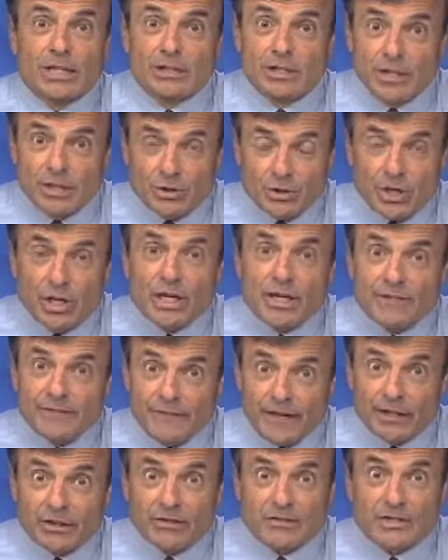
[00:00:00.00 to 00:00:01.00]
teaching an
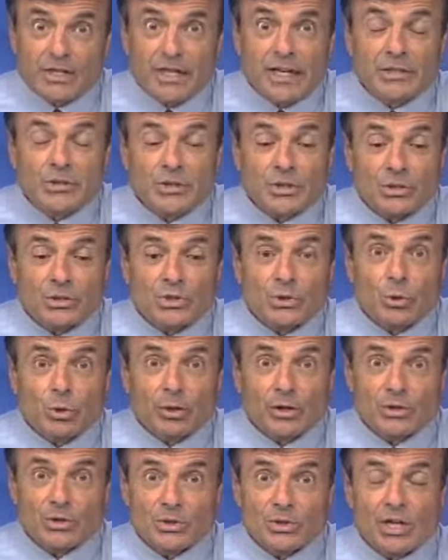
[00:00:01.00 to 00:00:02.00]
effective statistics
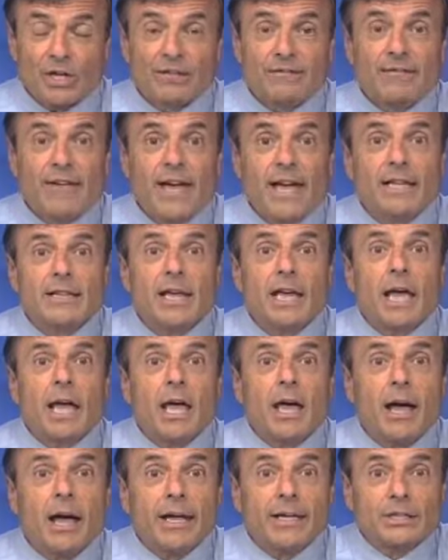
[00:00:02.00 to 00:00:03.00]
course, conveying the
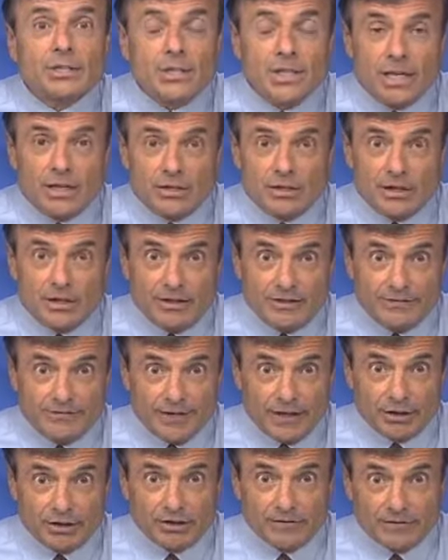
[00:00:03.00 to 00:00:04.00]
content
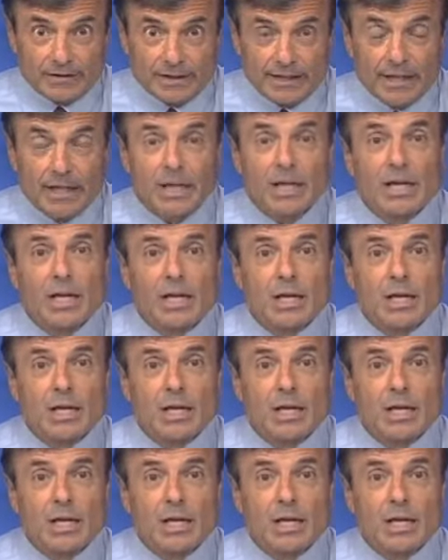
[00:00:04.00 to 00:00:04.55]
effectively,